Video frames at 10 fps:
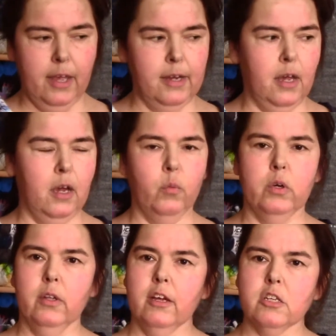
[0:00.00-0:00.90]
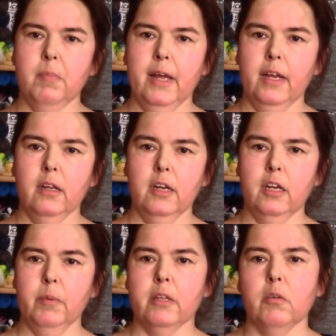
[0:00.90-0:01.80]
and I will explain a
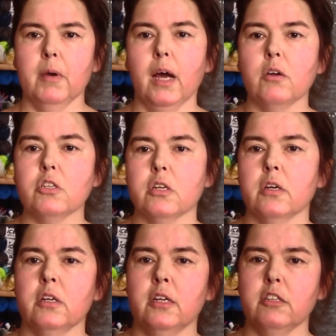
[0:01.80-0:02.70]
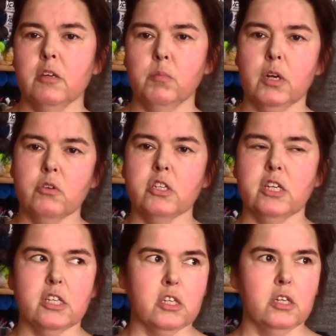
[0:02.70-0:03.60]
little bit about the knitting
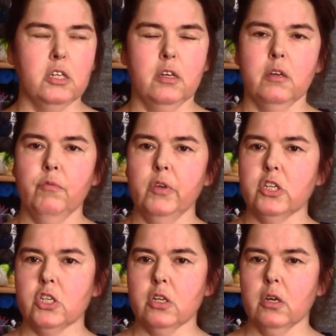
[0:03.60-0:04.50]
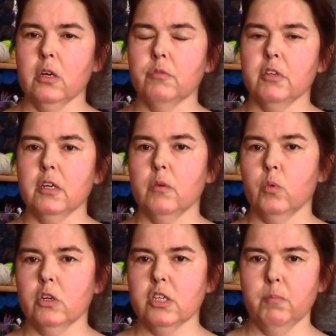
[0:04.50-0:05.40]
process in the finished of the
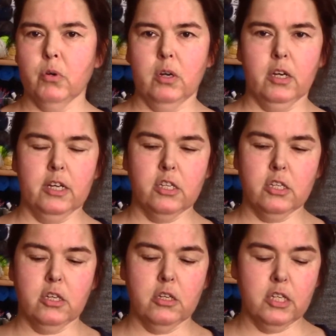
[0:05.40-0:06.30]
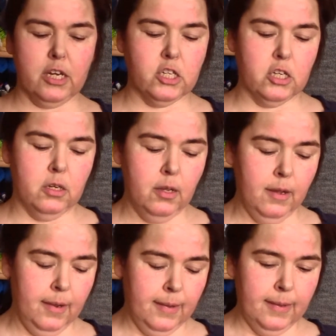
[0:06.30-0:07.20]
works in progress section.
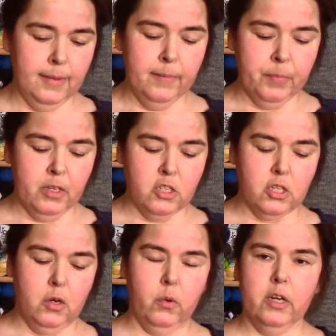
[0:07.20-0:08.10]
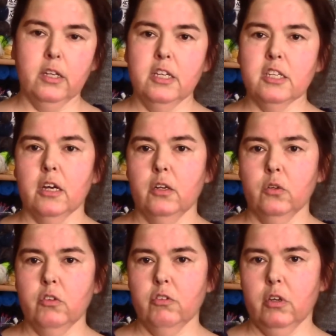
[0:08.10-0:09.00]
So these are
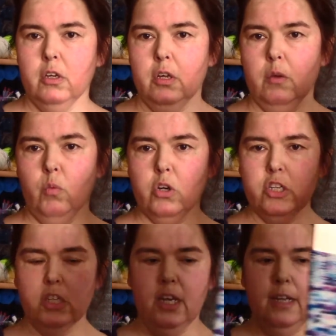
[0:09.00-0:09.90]
not washed